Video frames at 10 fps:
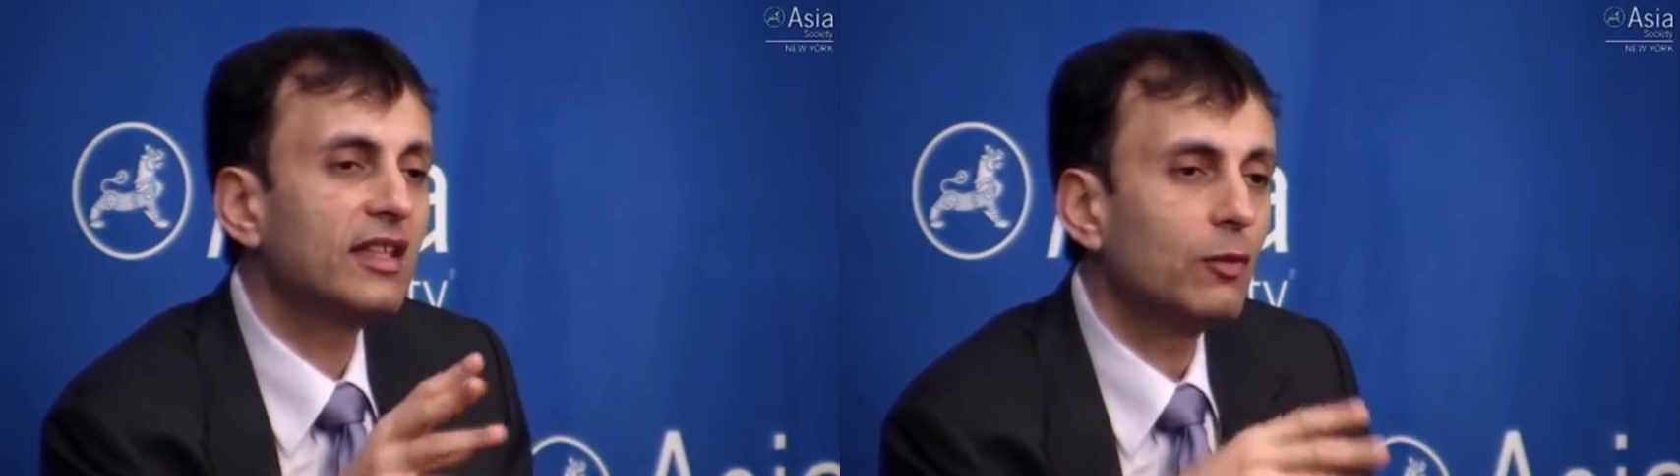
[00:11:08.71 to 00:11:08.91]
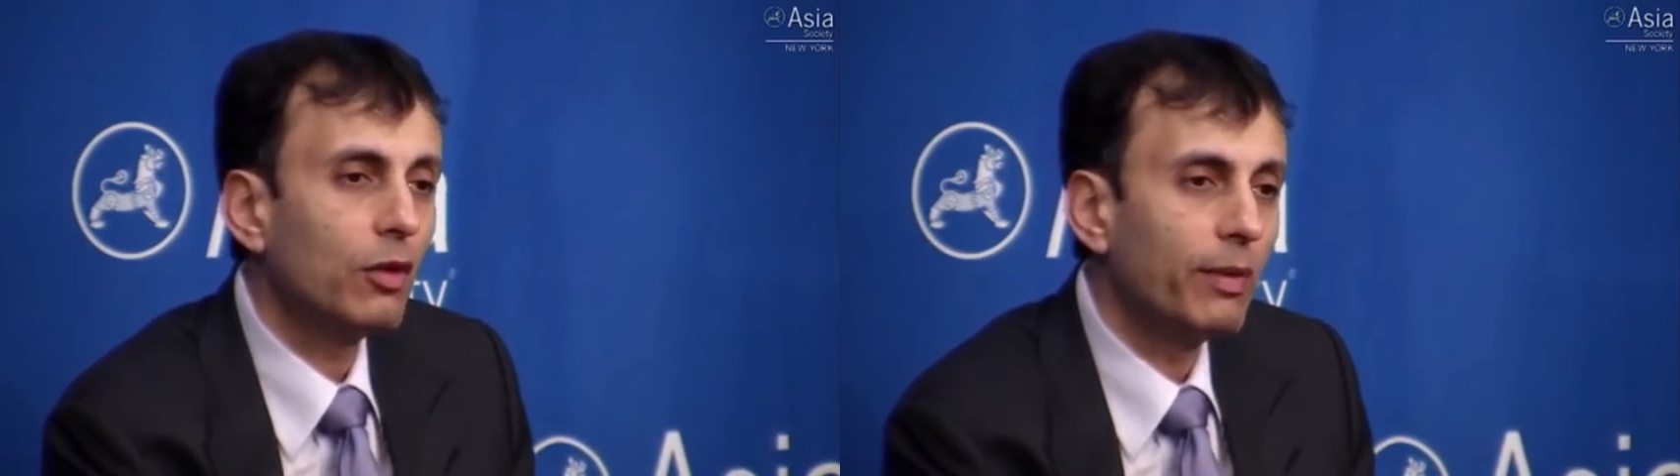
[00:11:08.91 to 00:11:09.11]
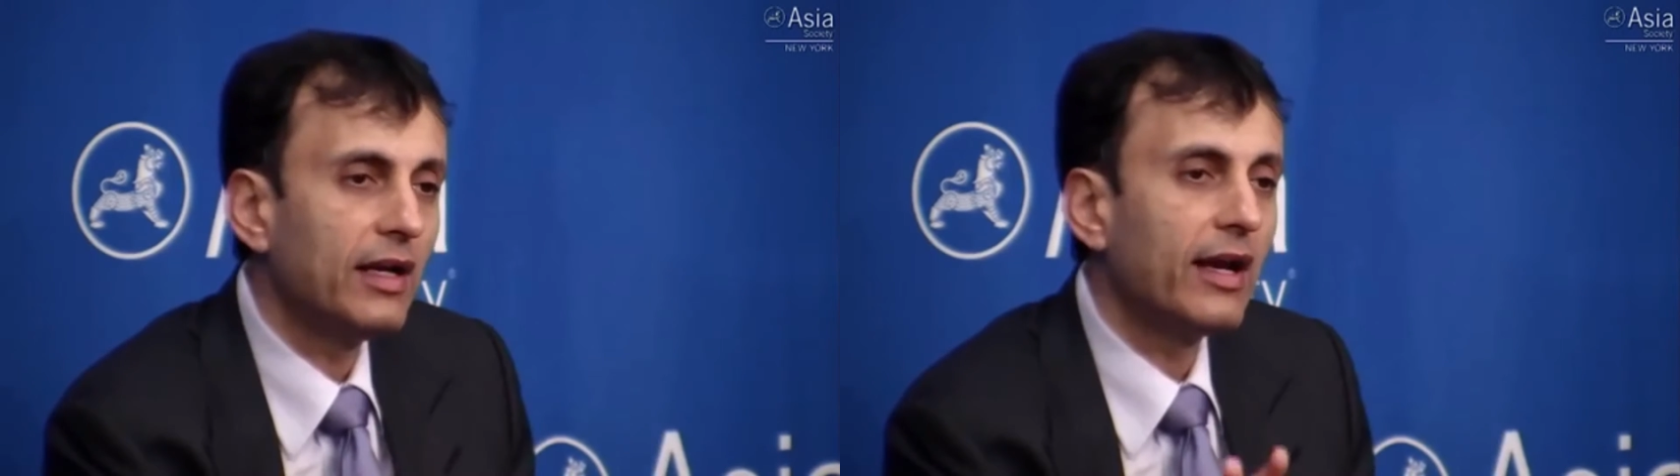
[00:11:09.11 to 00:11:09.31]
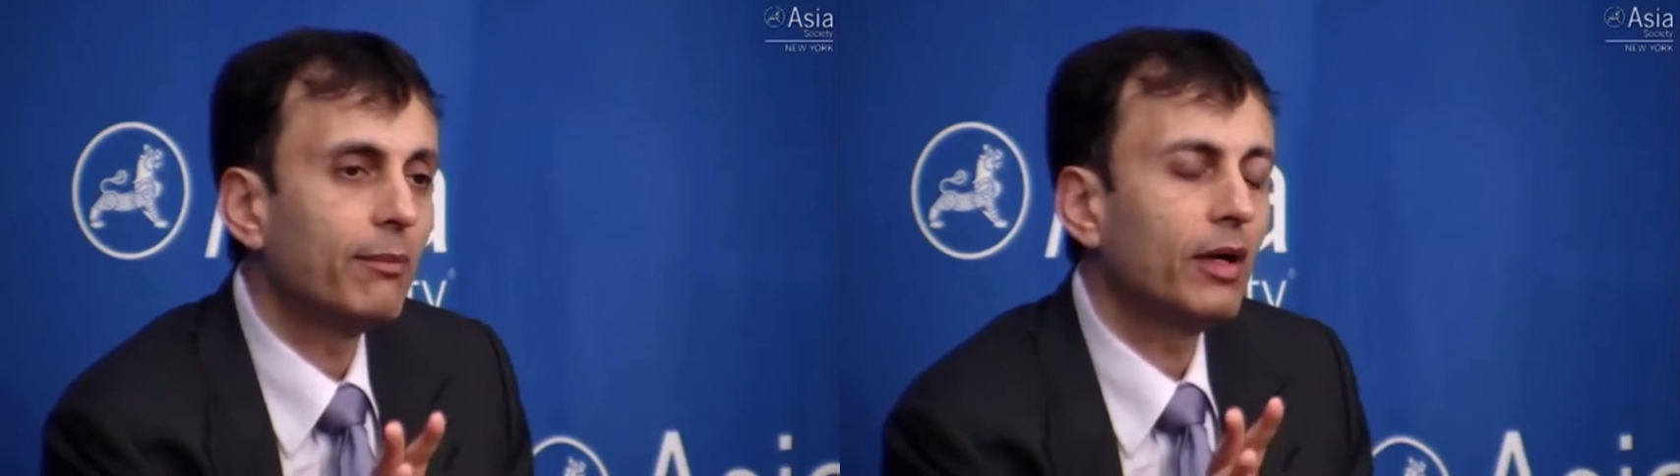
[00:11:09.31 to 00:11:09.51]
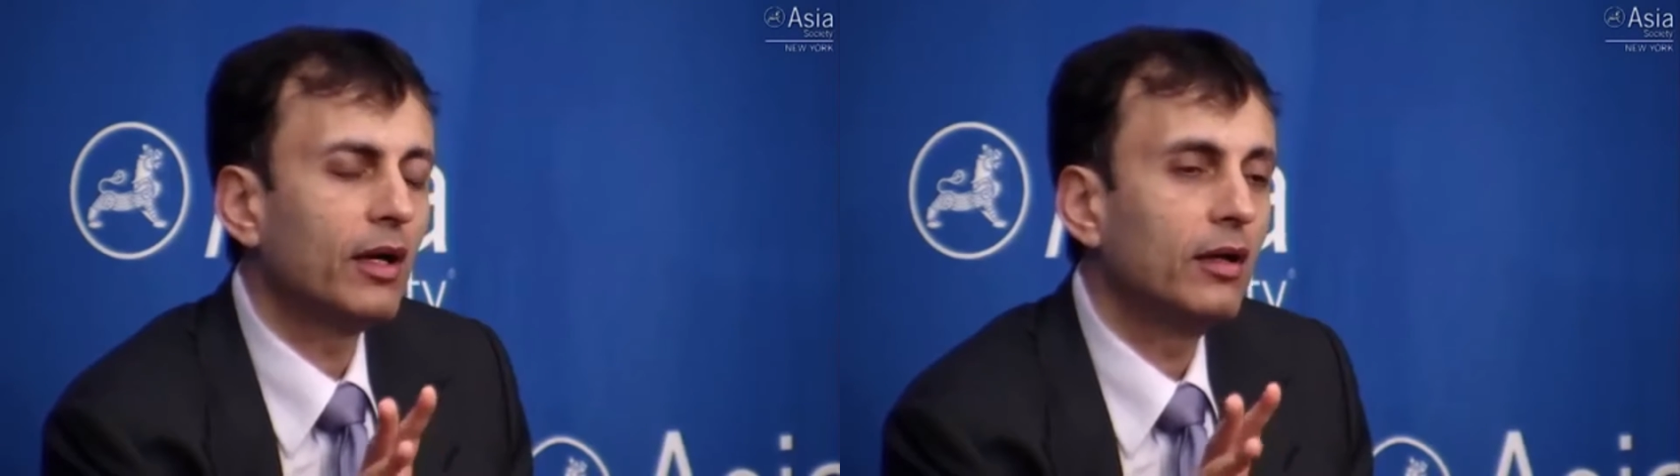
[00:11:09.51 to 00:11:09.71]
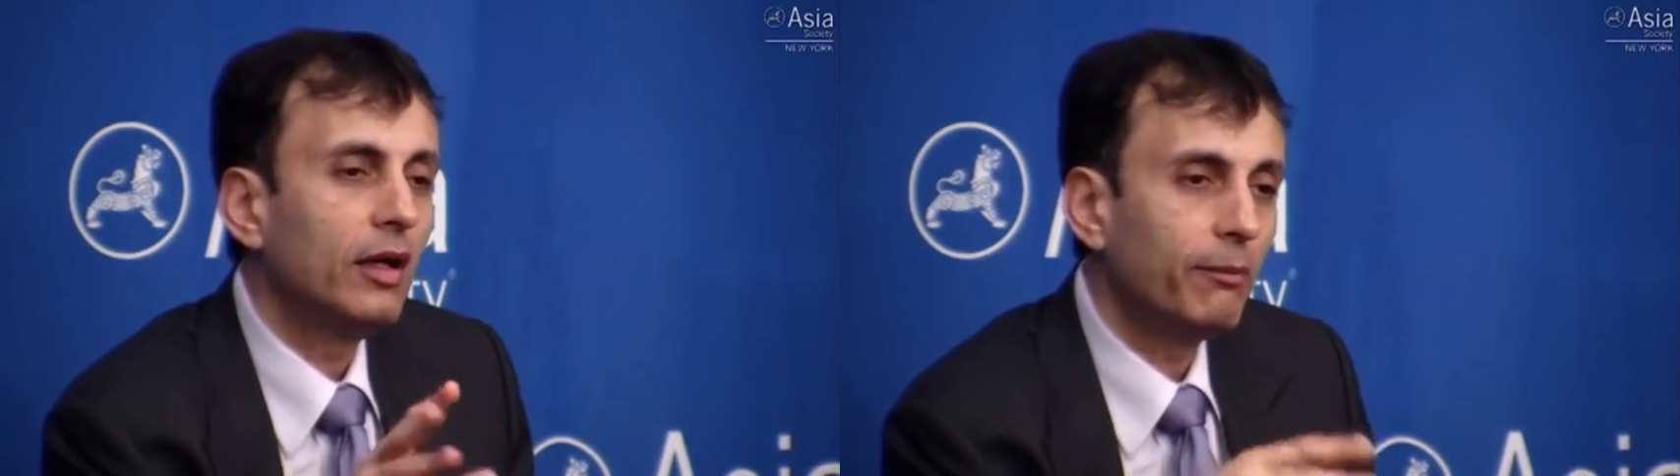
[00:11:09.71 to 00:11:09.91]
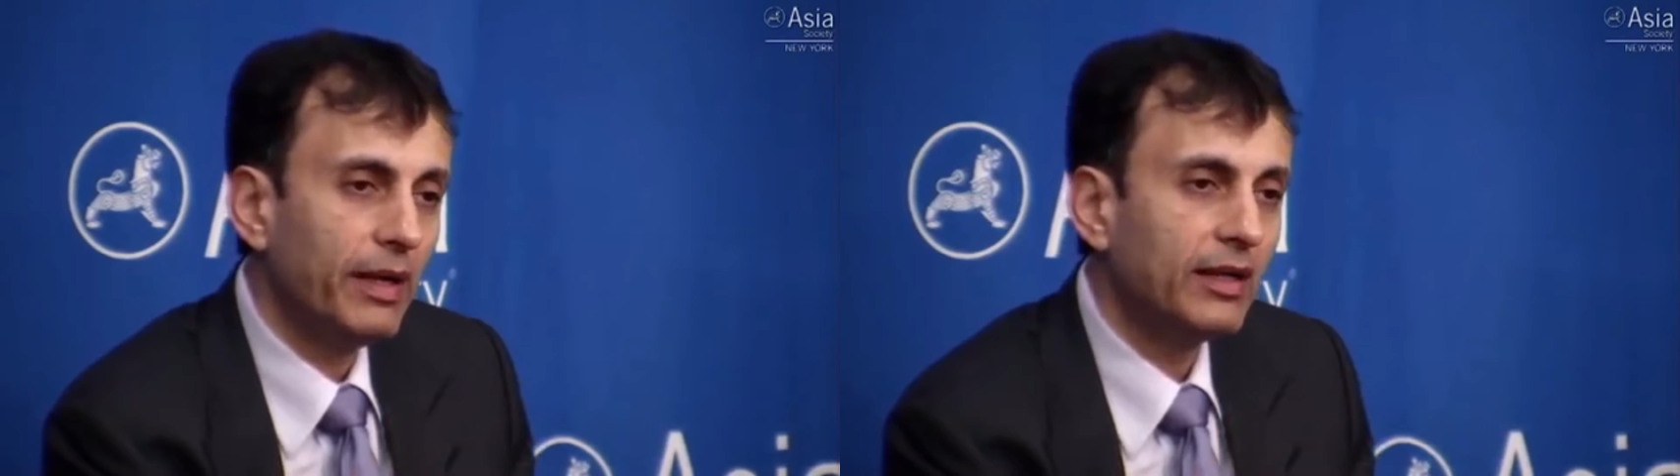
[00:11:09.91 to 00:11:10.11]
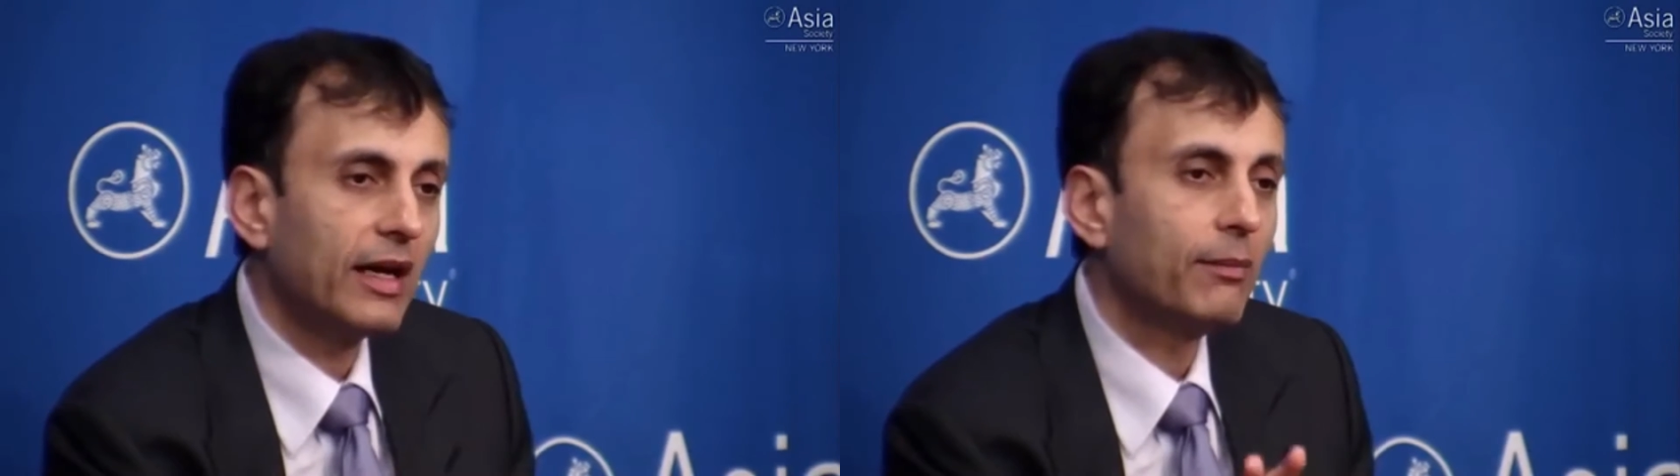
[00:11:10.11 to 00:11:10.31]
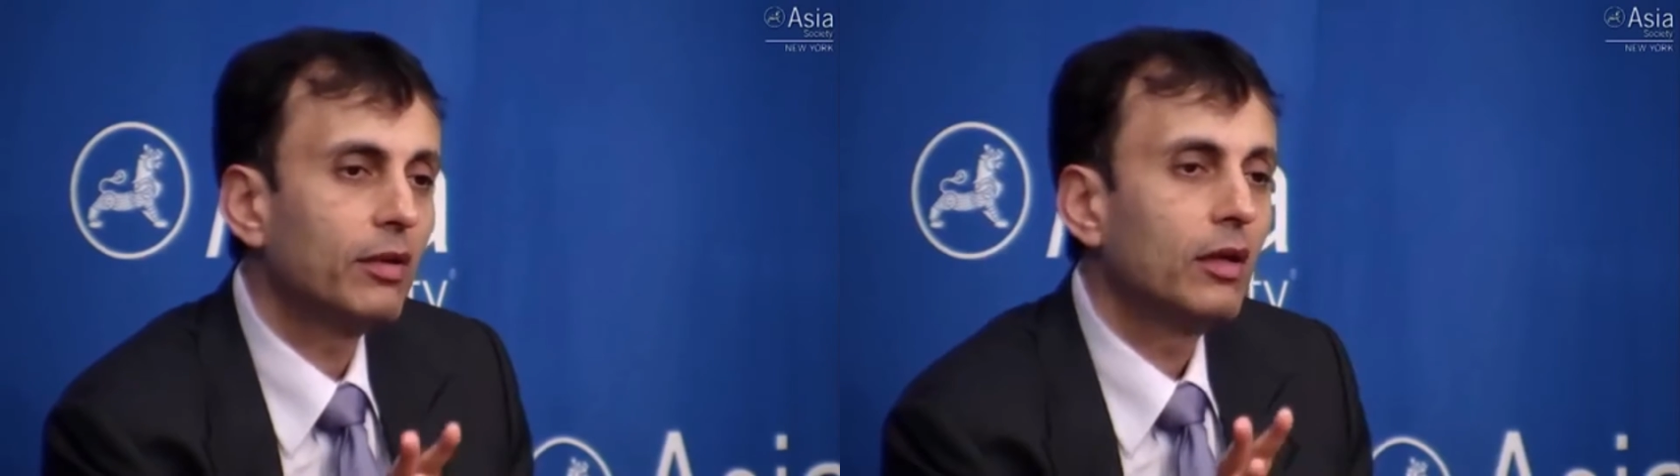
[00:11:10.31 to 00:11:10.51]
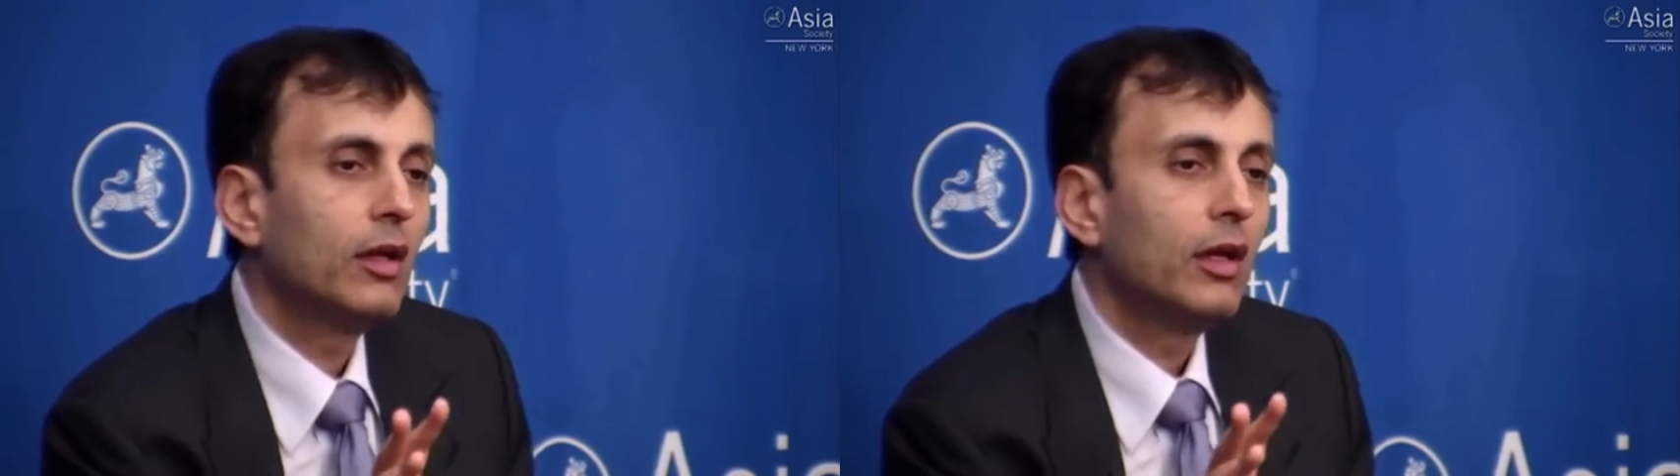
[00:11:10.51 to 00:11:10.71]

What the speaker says: that were built up.